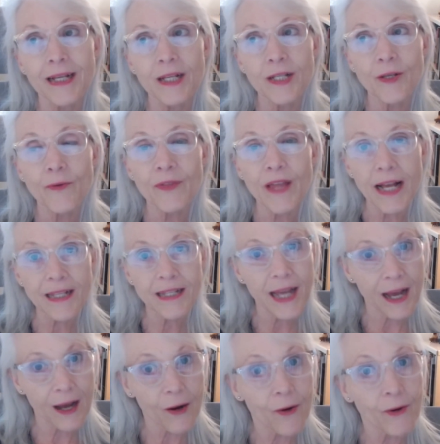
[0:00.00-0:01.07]
So that's
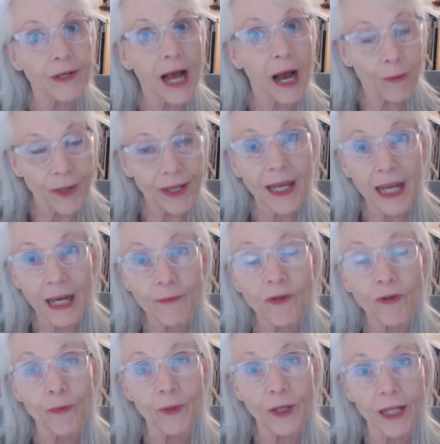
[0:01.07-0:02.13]
how we came
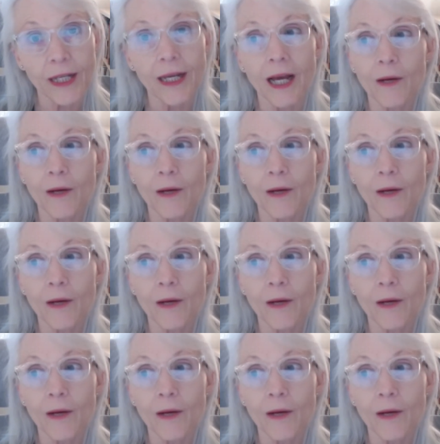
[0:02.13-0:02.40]
to be.